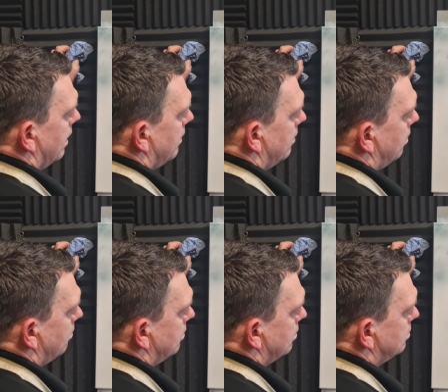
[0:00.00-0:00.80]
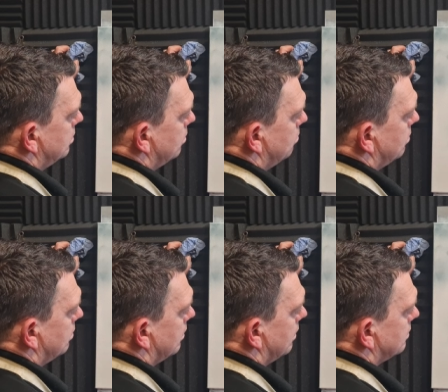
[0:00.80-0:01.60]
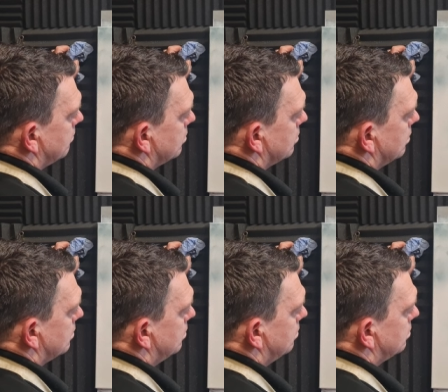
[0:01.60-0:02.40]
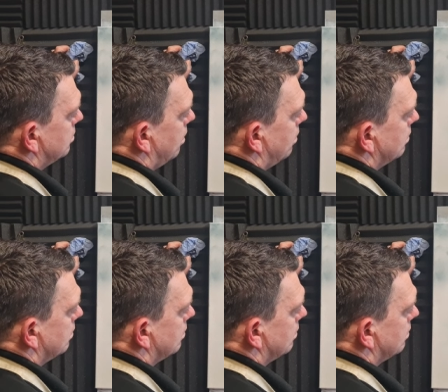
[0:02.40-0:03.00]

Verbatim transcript: And then all I'm going to do is I'm just going to touch on